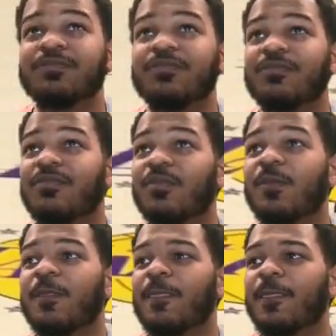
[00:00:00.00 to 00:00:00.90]

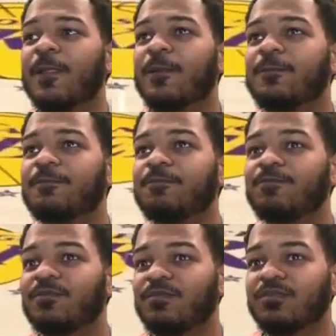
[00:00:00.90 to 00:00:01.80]

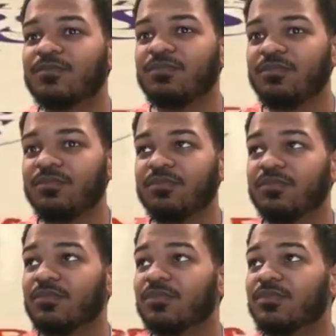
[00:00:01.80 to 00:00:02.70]

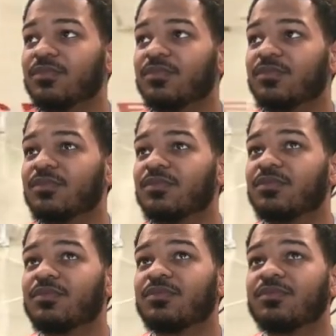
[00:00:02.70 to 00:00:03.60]

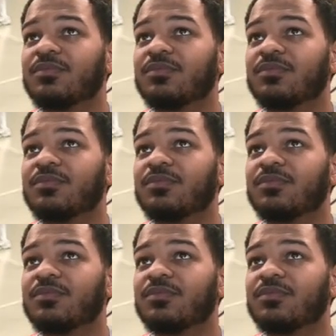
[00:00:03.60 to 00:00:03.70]
Nothing is said.